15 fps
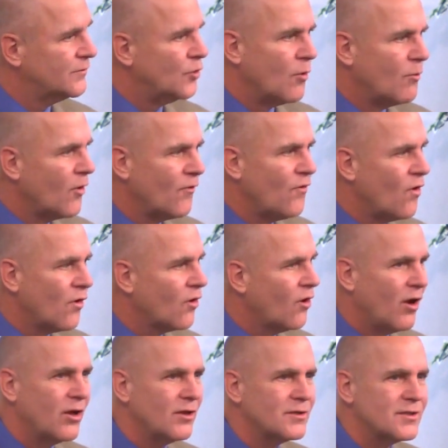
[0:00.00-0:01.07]
No more phone
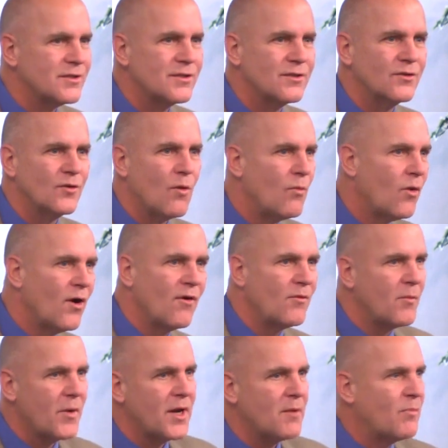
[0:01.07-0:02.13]
calls, no more
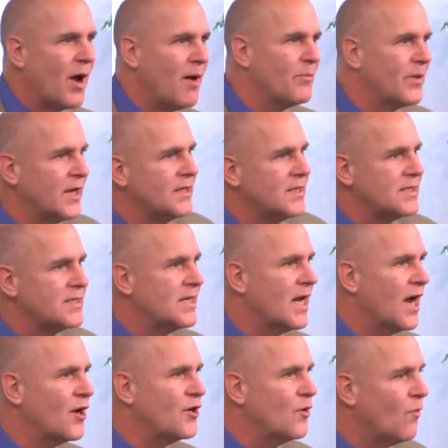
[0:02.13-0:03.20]
everybody popping in to see
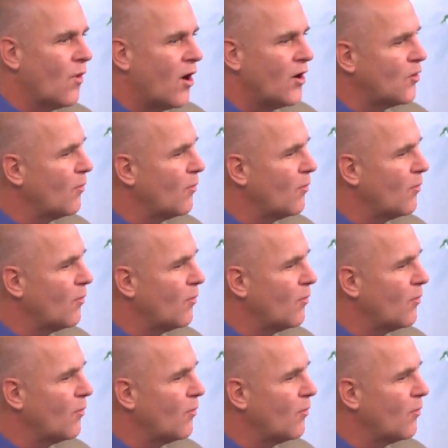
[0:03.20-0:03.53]
how you are,